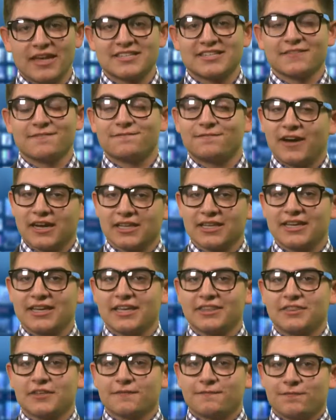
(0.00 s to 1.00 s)
Fans can
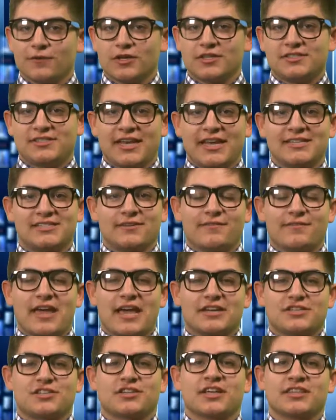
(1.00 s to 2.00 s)
finally get their first taste of
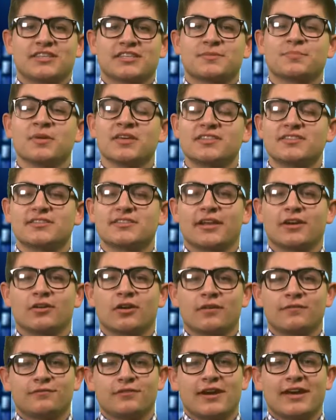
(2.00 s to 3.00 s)
action at the Smith
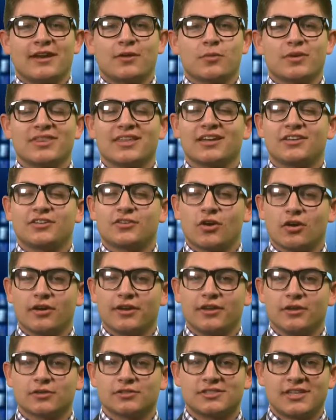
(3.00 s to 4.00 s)
Center on Friday when the
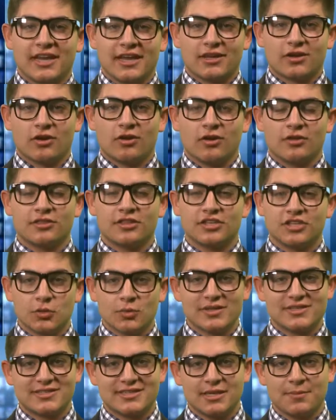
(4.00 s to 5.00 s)
Tar Heels take on the
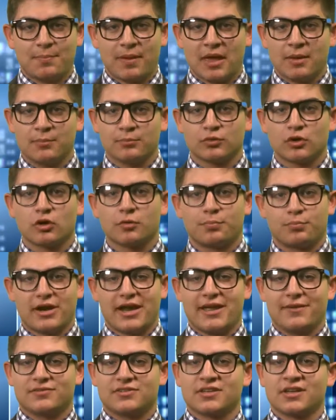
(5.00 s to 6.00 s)
UNC Pembroke
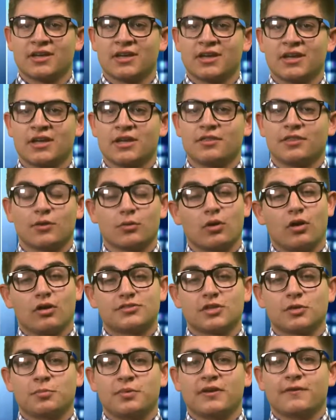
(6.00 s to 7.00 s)
Braves. There will
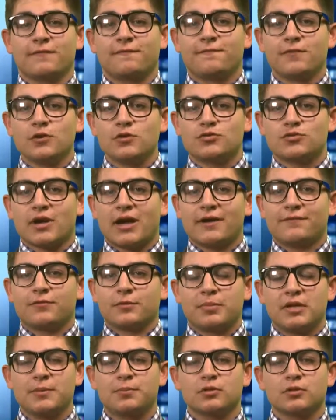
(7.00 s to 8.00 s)
also be a food drive
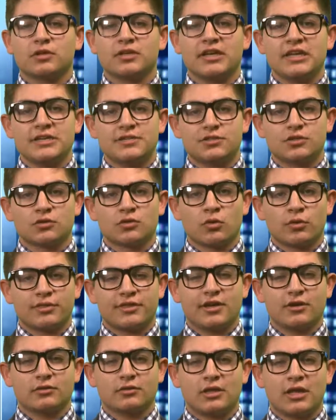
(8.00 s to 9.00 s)
for people in eastern
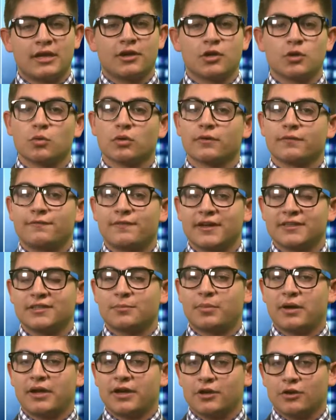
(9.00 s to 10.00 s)
North Carolina who are
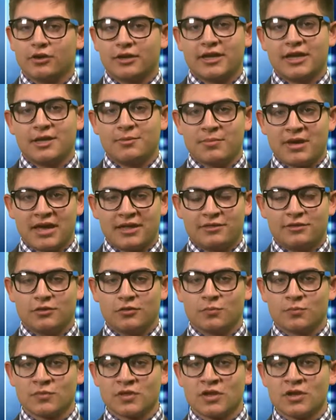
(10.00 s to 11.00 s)
affected by Hurricane
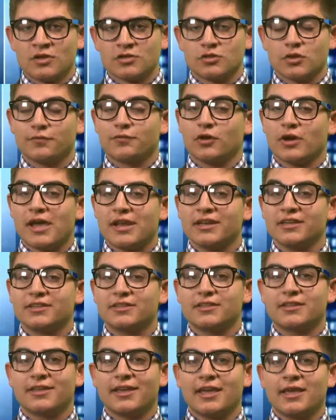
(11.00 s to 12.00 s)
Matthew. So if you're
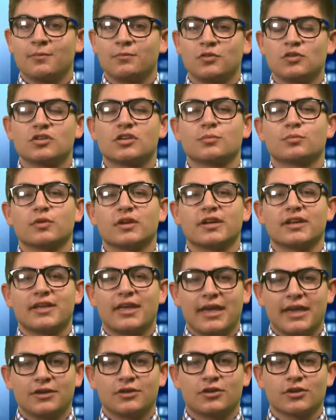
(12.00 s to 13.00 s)
heading to the game, you can
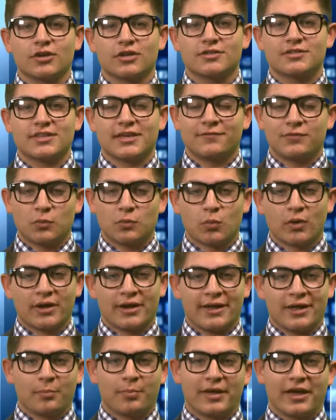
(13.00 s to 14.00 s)
bring canned goods if you
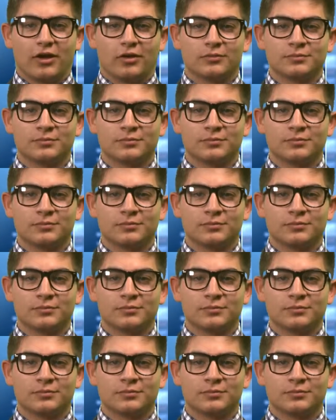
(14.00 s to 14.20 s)
want to help